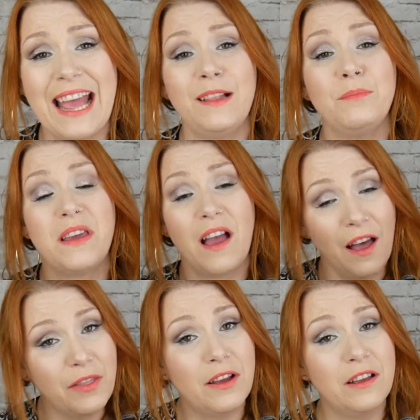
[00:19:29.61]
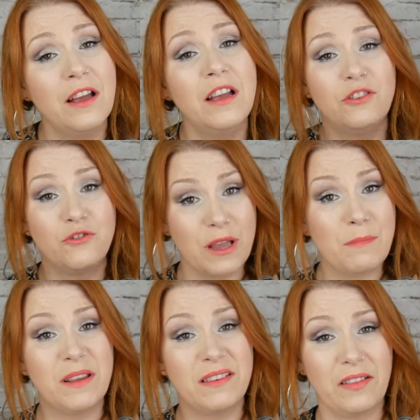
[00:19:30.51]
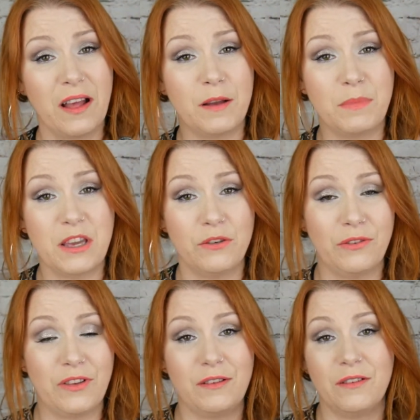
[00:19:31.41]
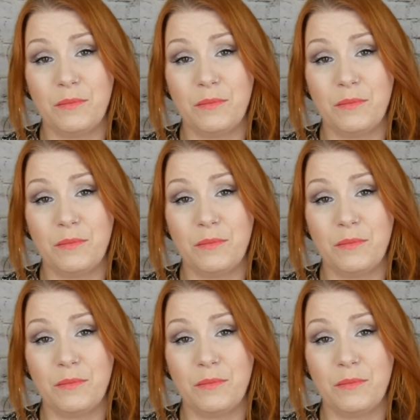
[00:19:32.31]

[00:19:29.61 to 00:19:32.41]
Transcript: help the other treatments that I'll be using